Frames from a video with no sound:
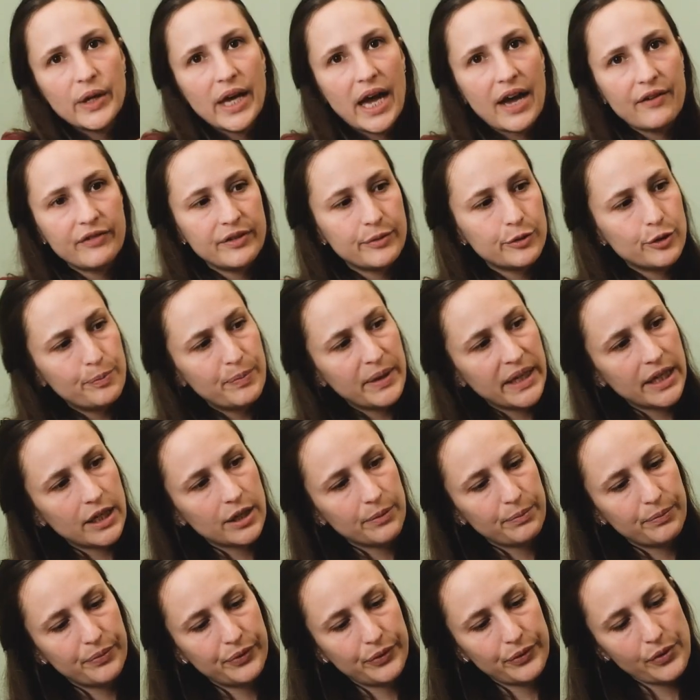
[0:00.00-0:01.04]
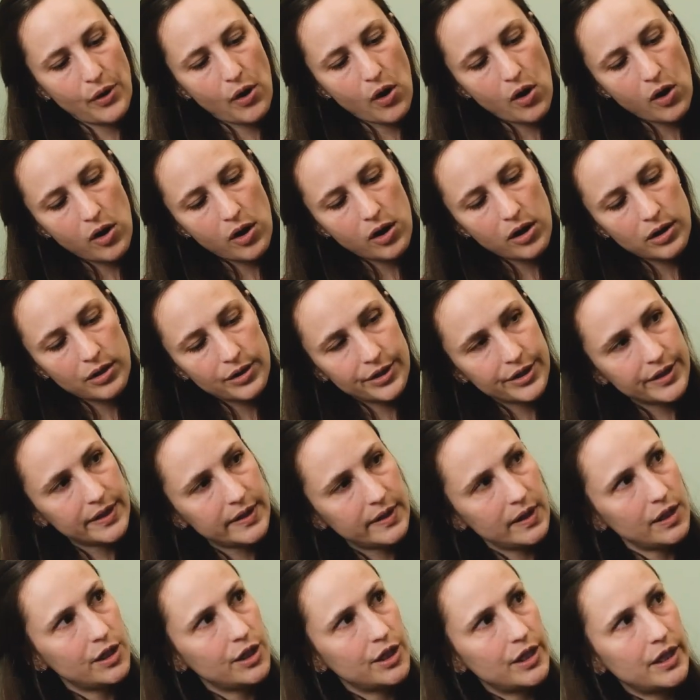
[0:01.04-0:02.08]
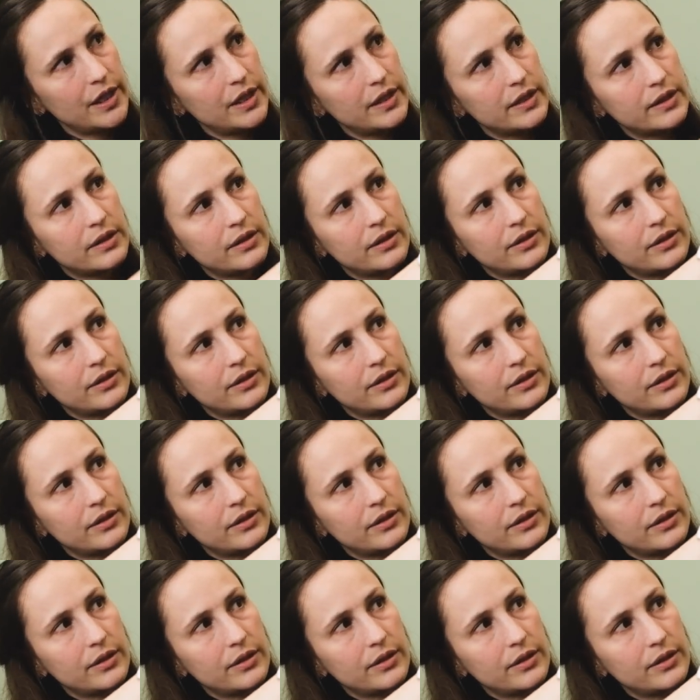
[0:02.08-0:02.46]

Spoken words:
have to pick up all the stitches